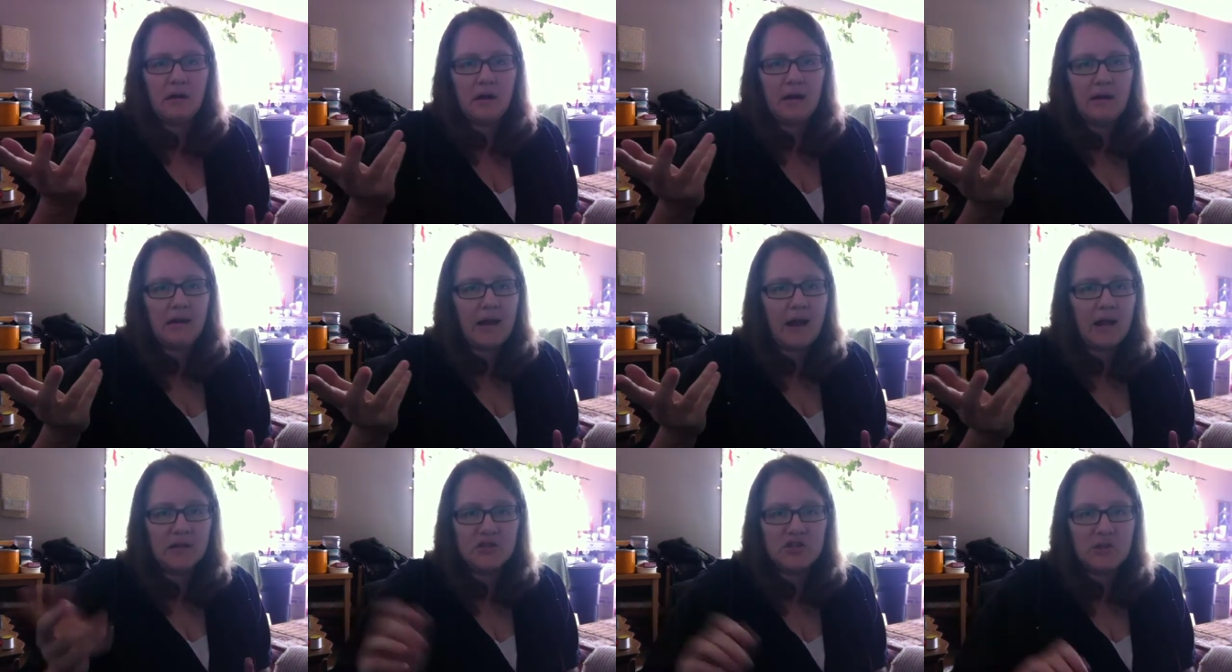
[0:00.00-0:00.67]
an
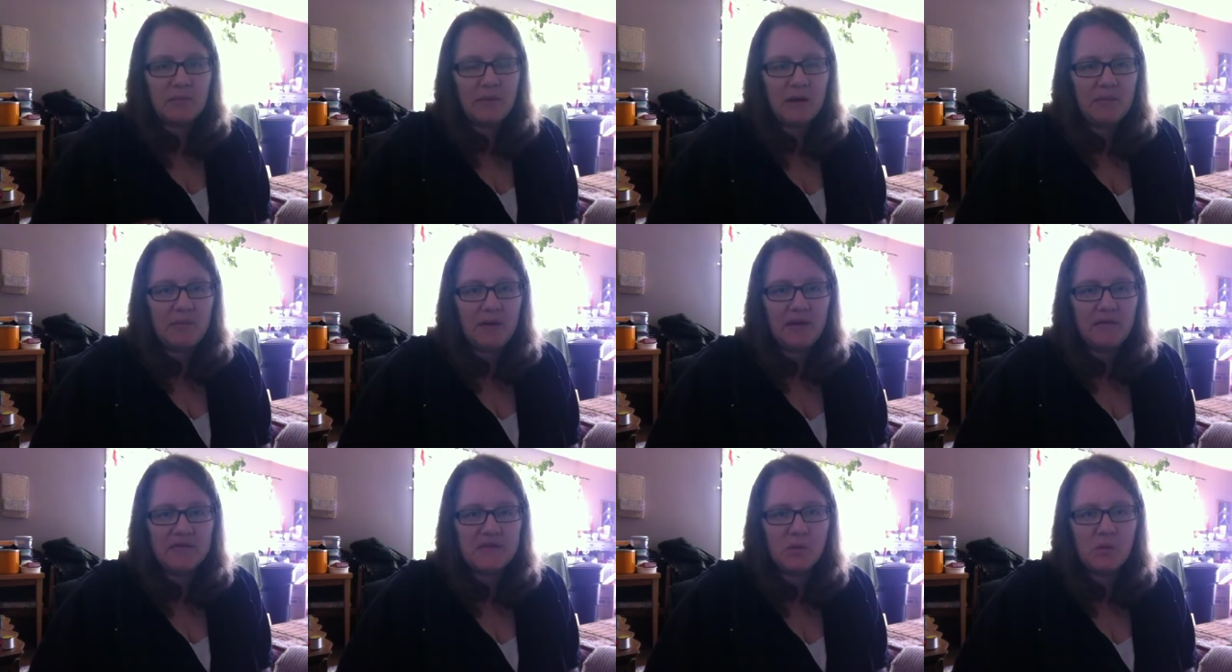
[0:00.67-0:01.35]
analogy might be
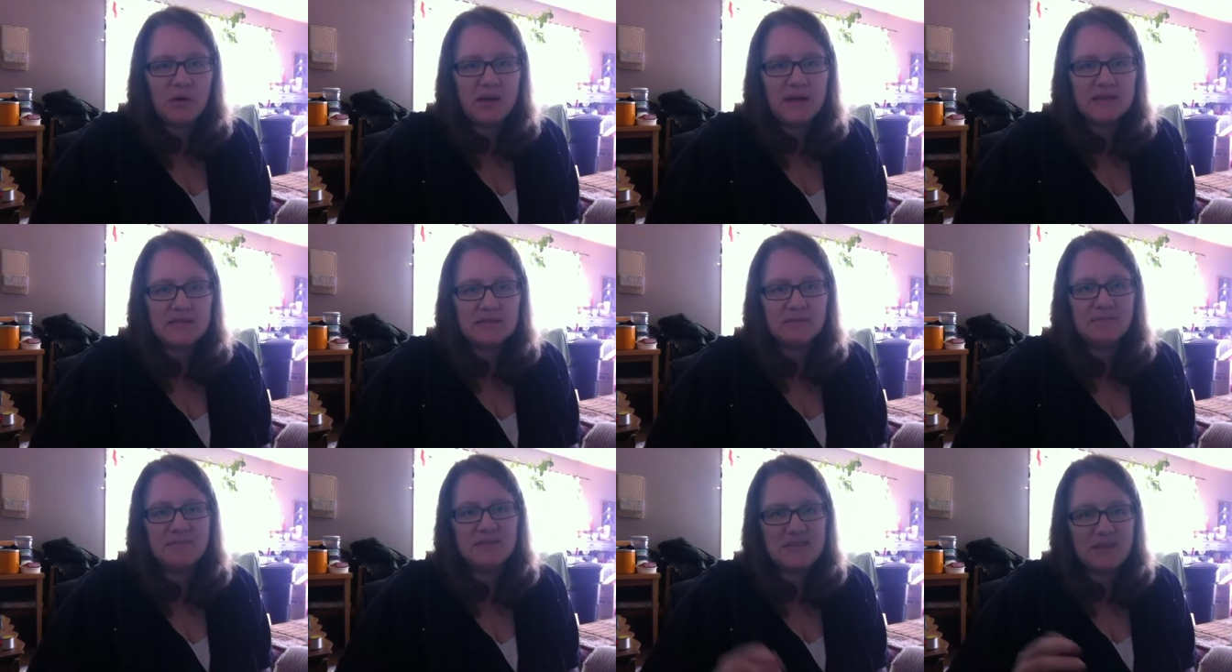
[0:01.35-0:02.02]
if someone gets
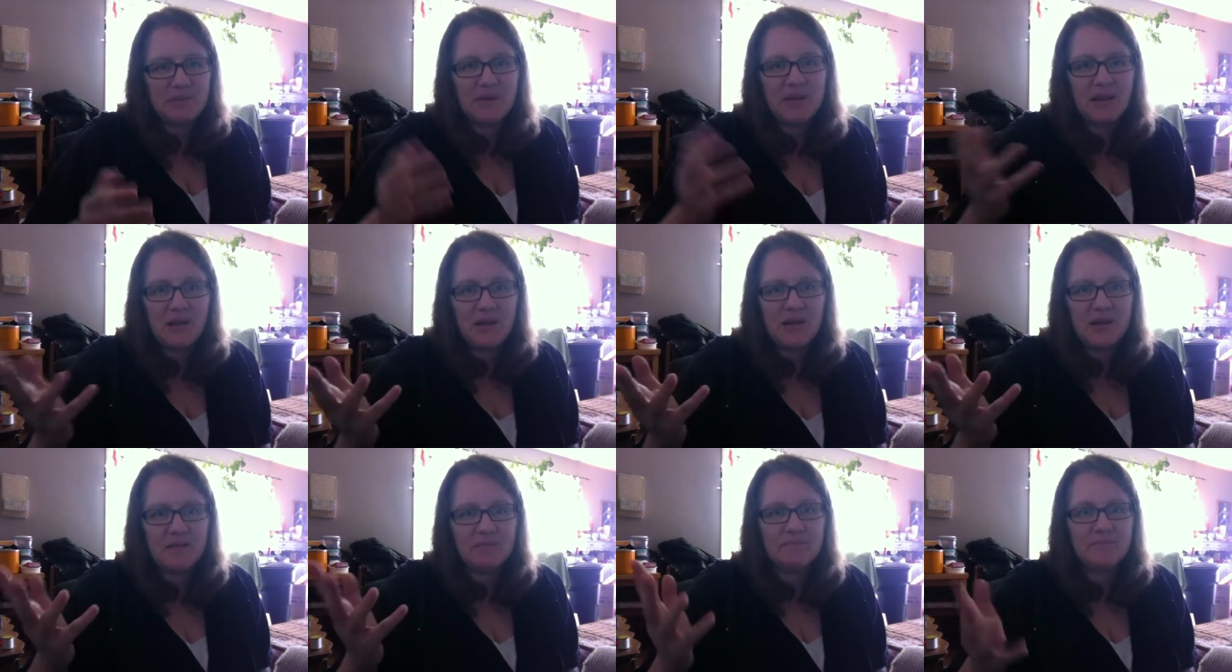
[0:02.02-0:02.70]

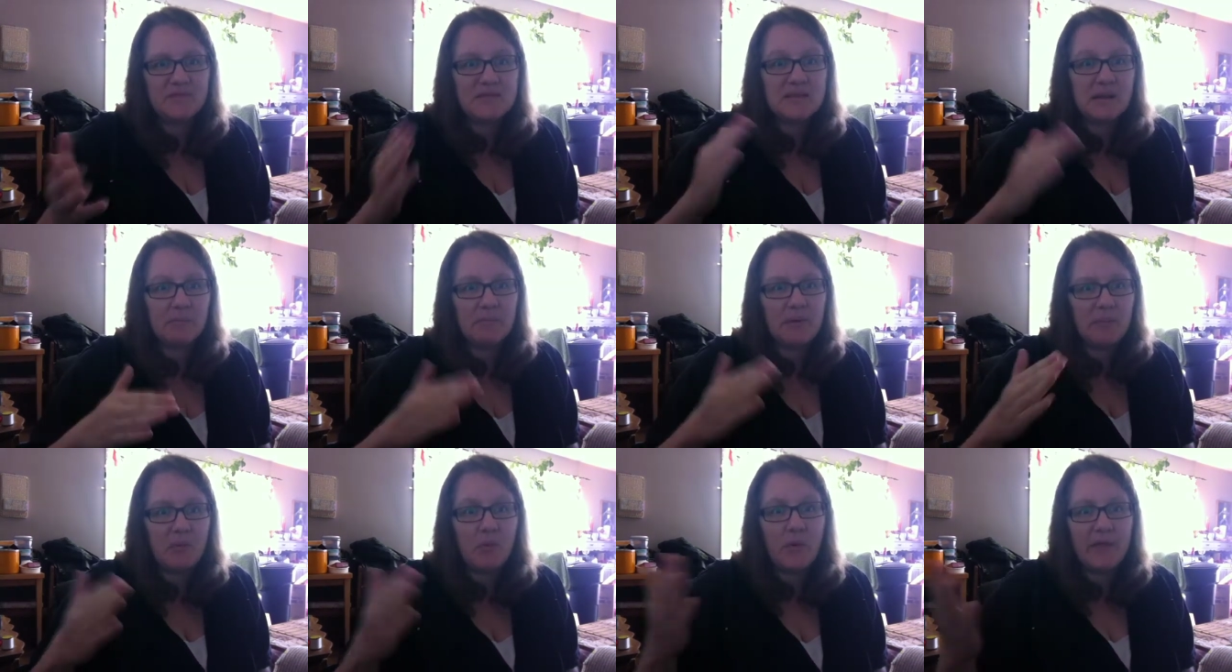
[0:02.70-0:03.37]
typically some
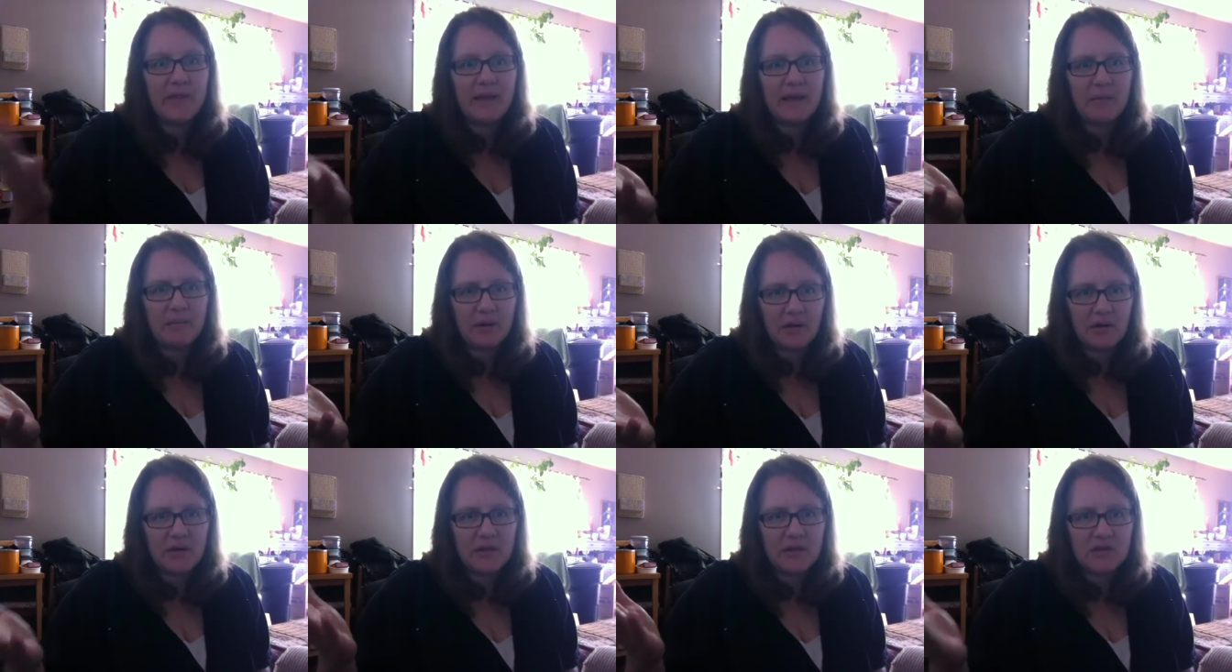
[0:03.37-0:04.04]
people when they get
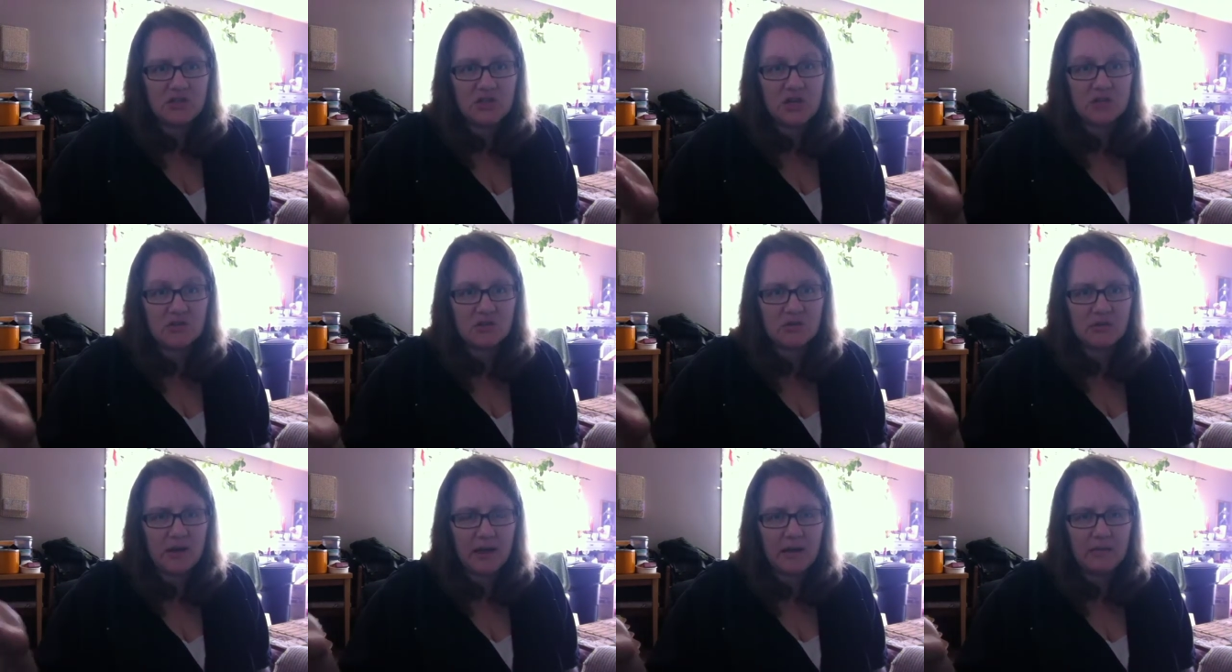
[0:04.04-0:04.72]
married they change
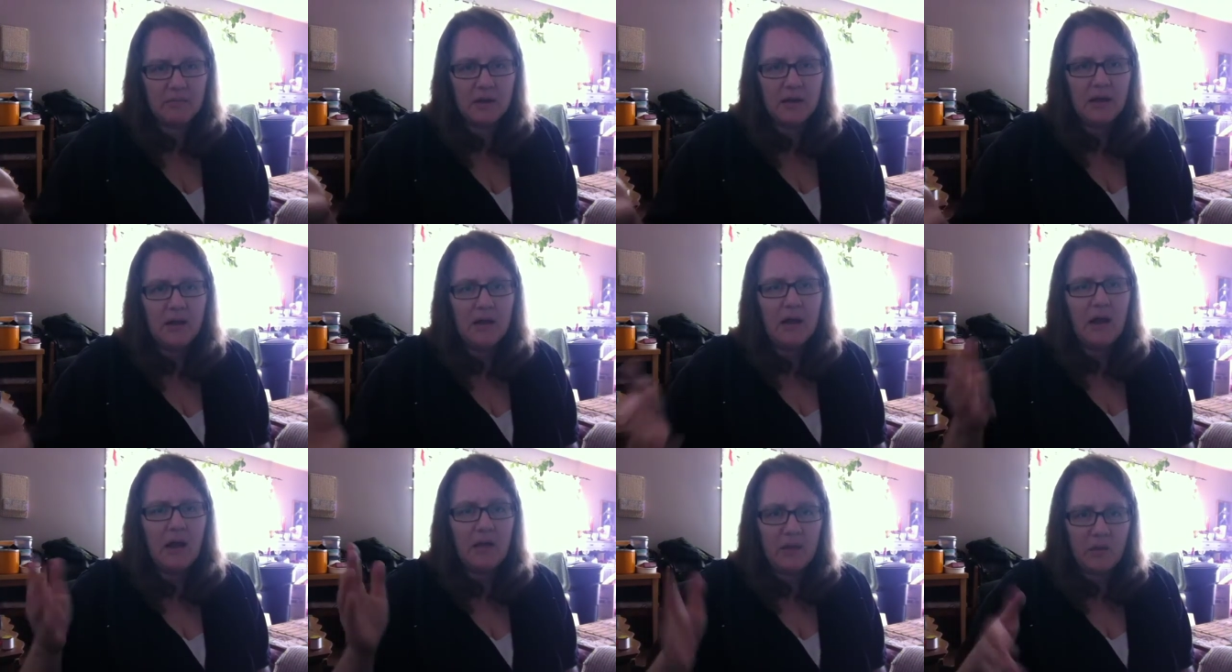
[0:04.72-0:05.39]
their name
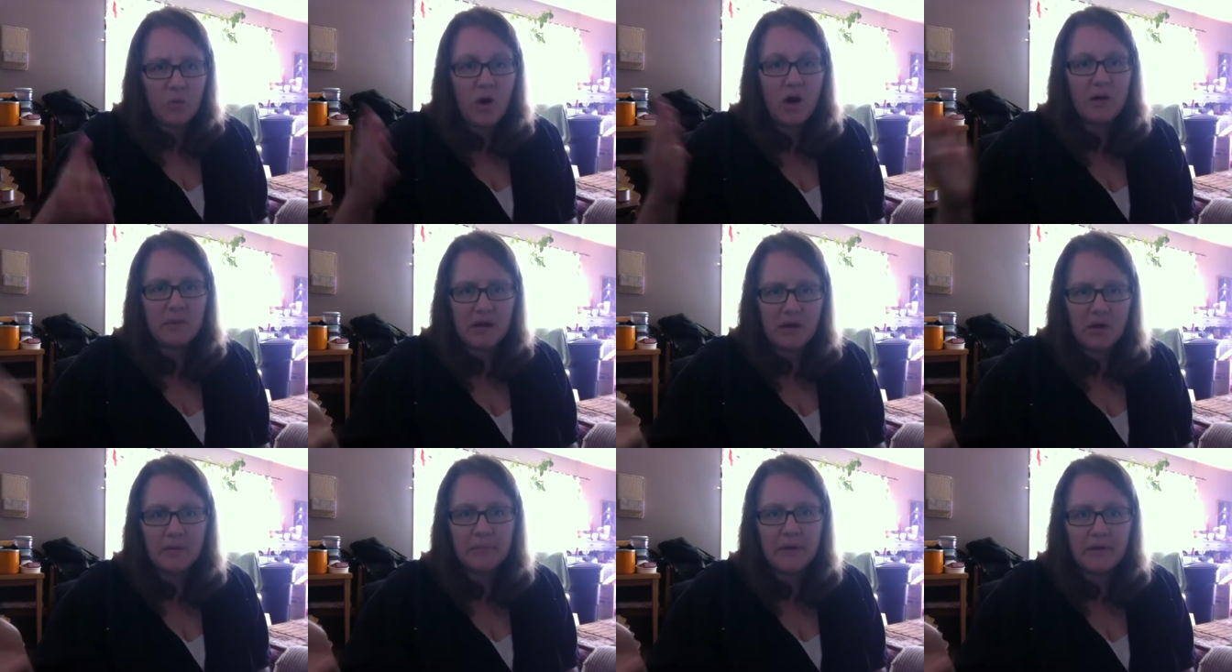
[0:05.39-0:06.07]
and they want to be
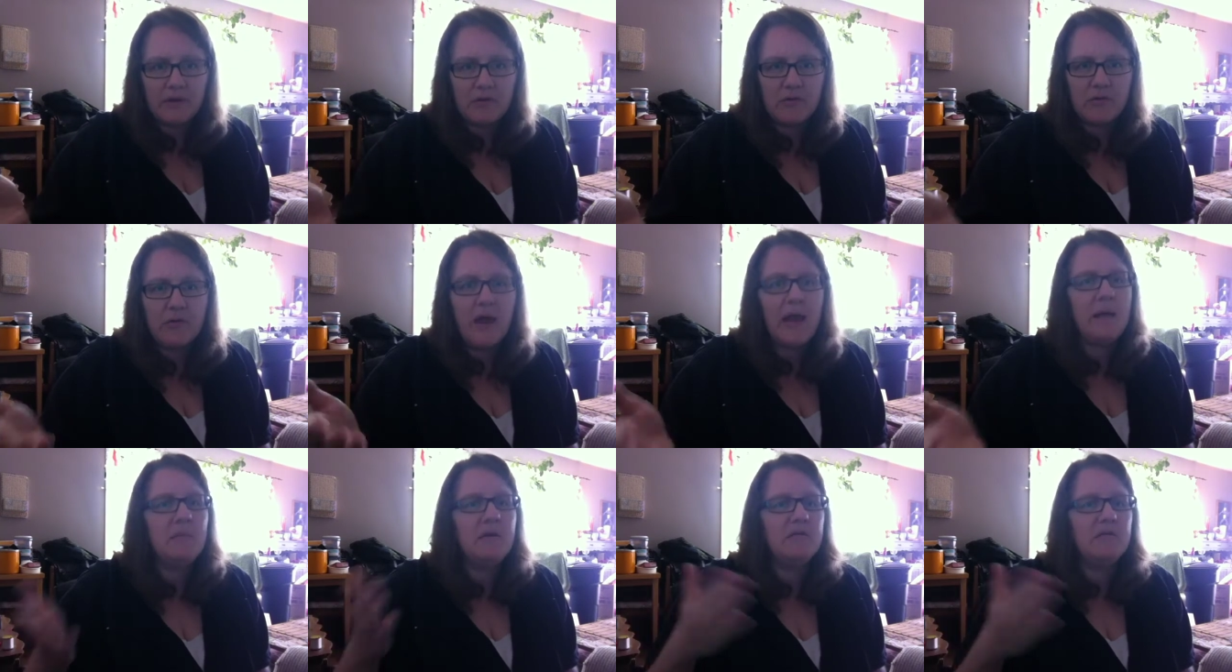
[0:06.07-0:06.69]
called by their new name.